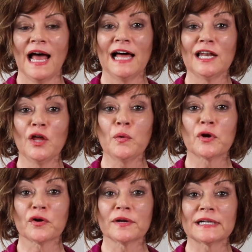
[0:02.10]
Hello,
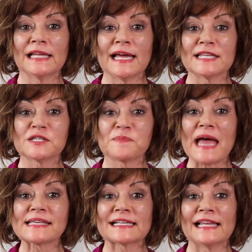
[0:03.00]
current clients,
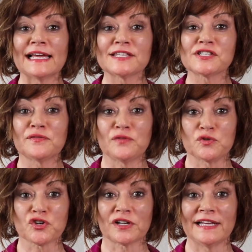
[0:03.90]
past clients, and
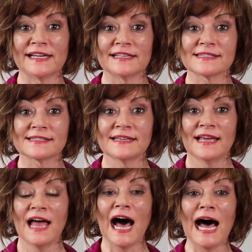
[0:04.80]
future clients.
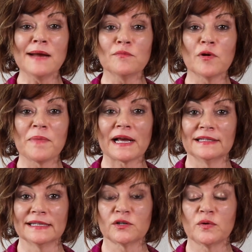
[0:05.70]
I'm Rebecca
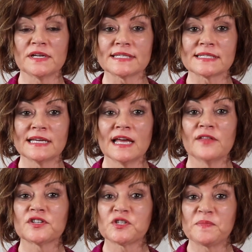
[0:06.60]
Lindquist,
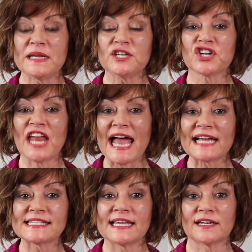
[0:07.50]
the speech and
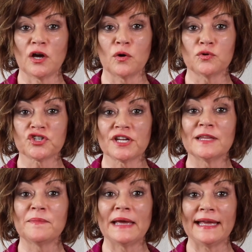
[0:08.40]
accent coach in
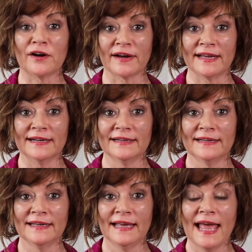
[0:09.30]
the Bay Area,
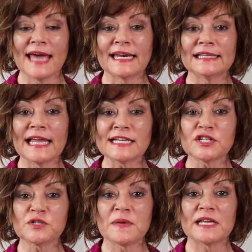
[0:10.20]
and I'd like to
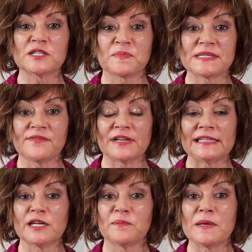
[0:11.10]
speak
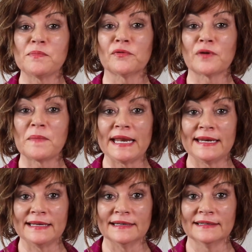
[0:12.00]
specifically to people from
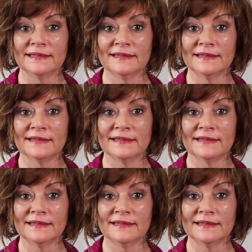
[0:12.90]
India.